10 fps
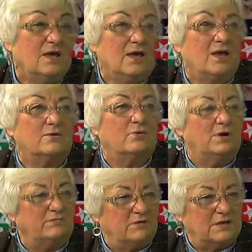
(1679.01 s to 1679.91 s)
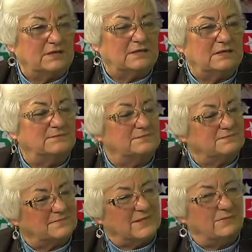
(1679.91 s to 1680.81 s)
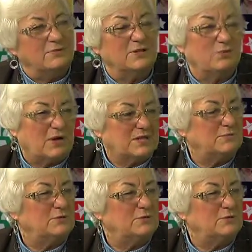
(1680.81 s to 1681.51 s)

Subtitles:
And quite frankly, you really want them to